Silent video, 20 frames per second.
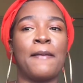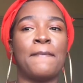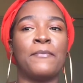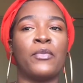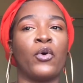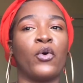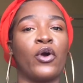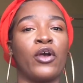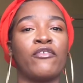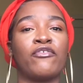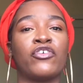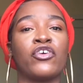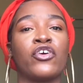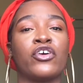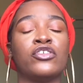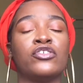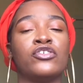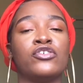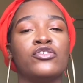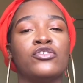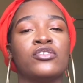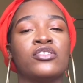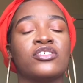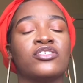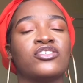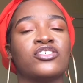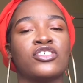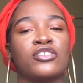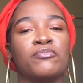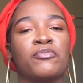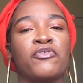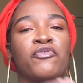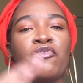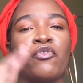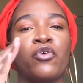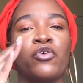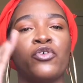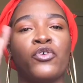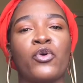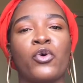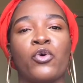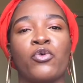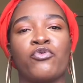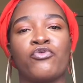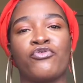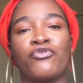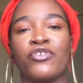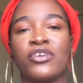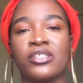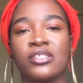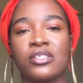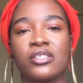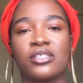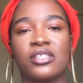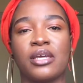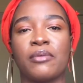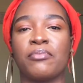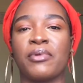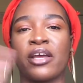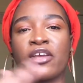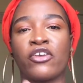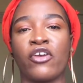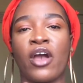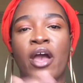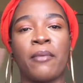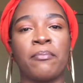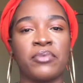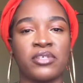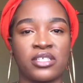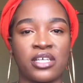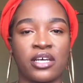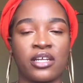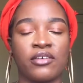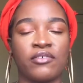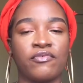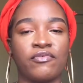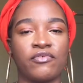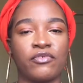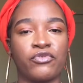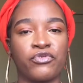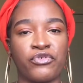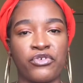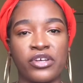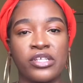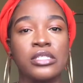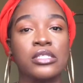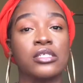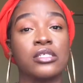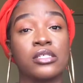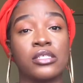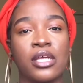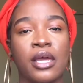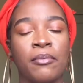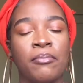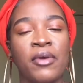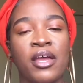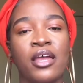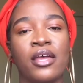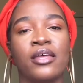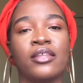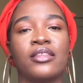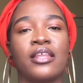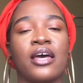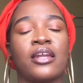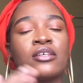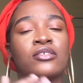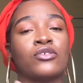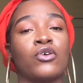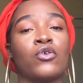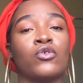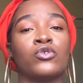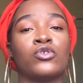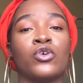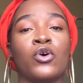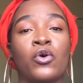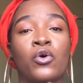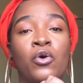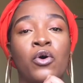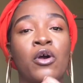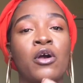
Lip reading: or if you're going to use it just before your rinse step, like your apple cider rinse step. That is also